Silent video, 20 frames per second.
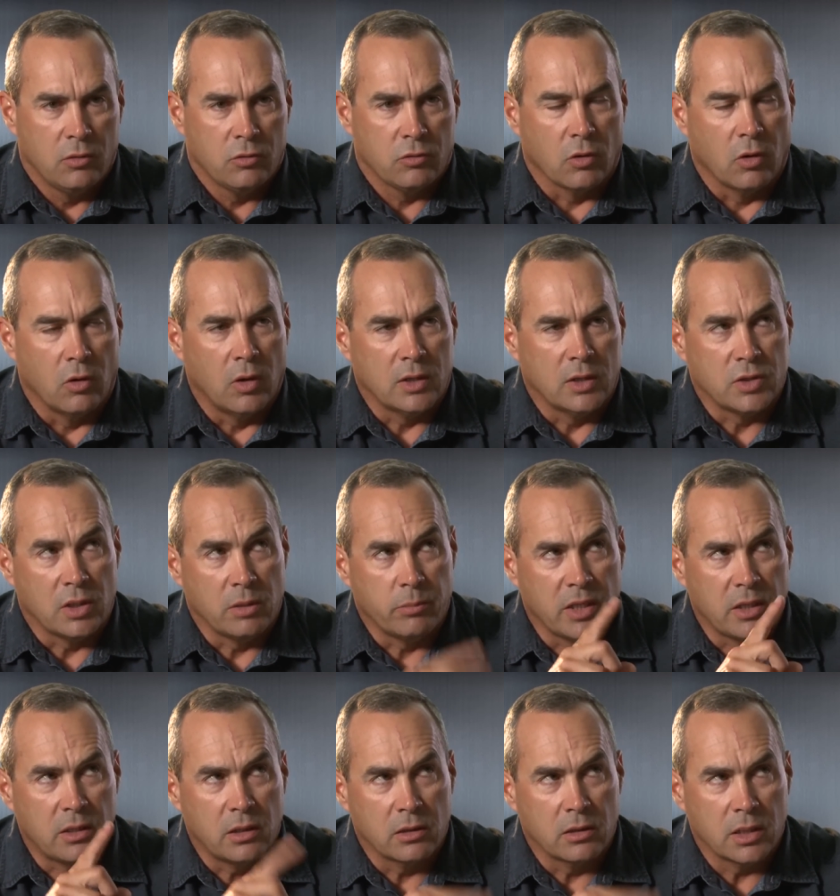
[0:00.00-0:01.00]
So I said,
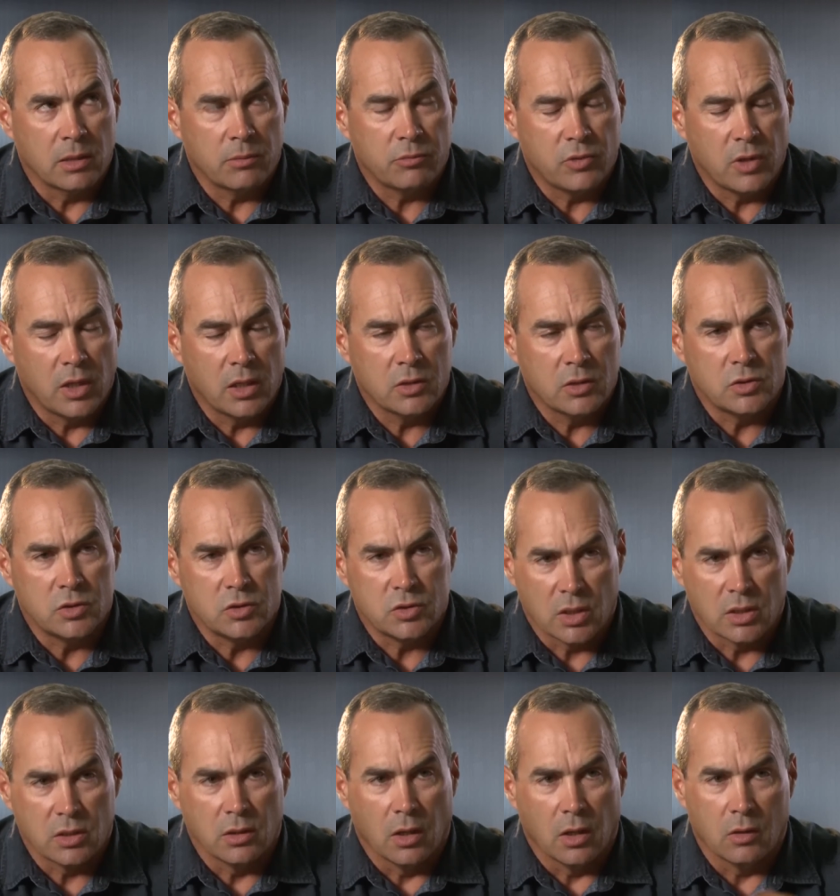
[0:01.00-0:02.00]
anybody clearing upstairs? She
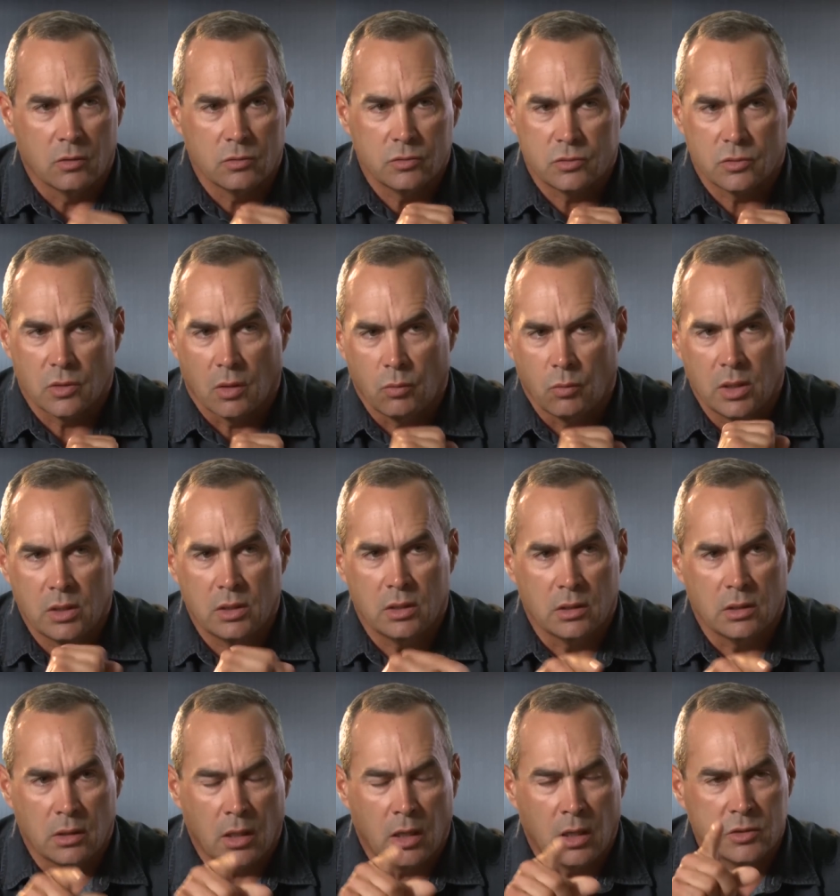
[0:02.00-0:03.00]
said no. So I went
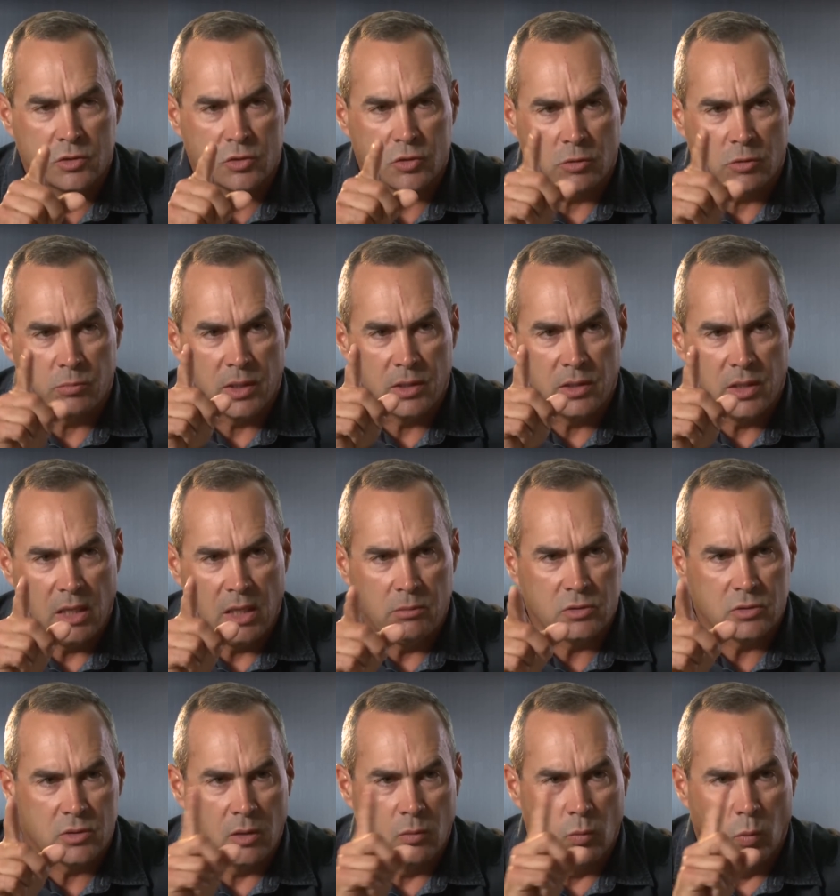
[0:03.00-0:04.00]
and launched, took my team,
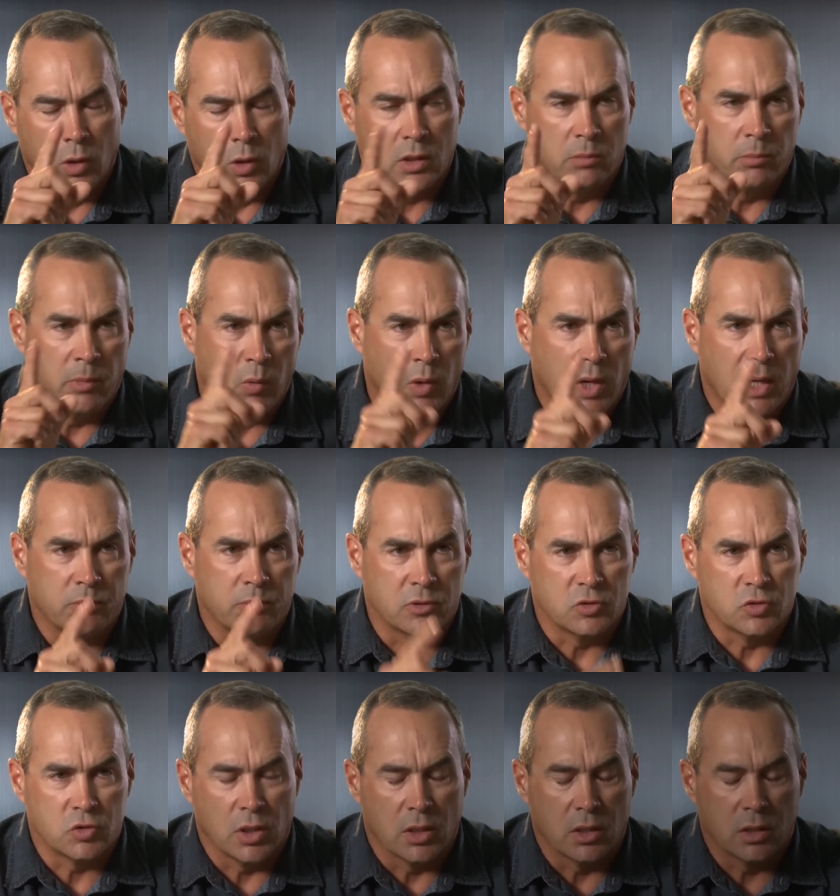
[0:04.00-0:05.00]
and started working my way up the
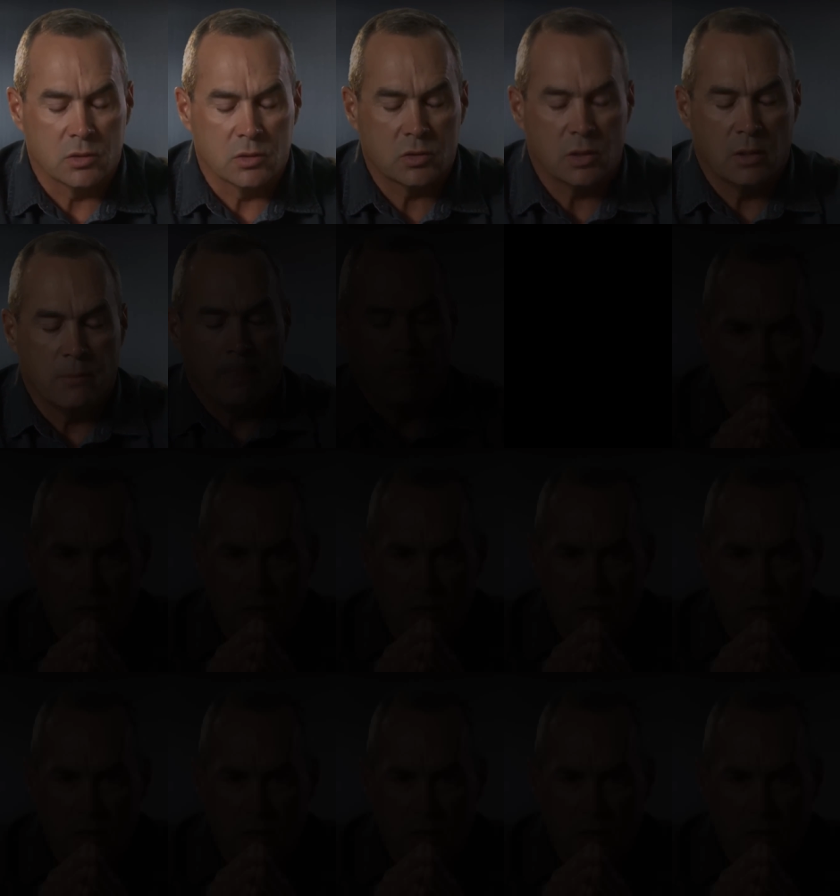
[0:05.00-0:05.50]
stairs.